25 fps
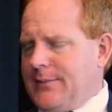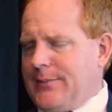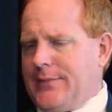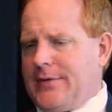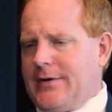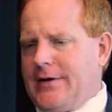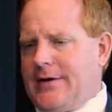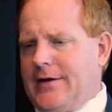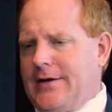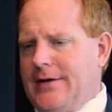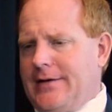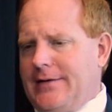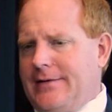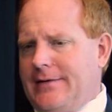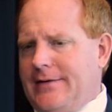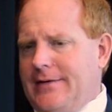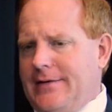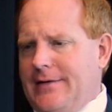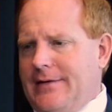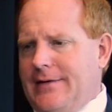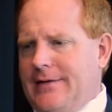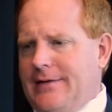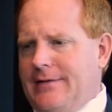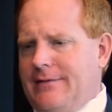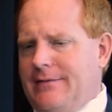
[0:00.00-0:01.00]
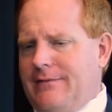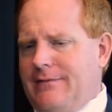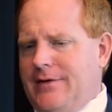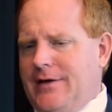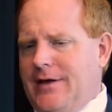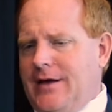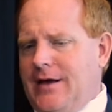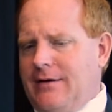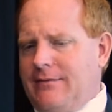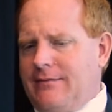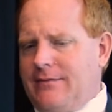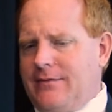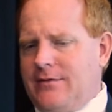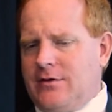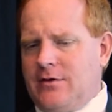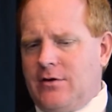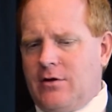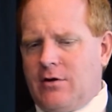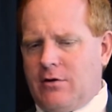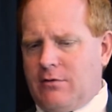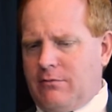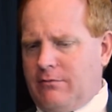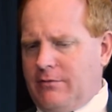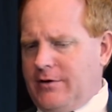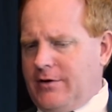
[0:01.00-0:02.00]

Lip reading: but we have no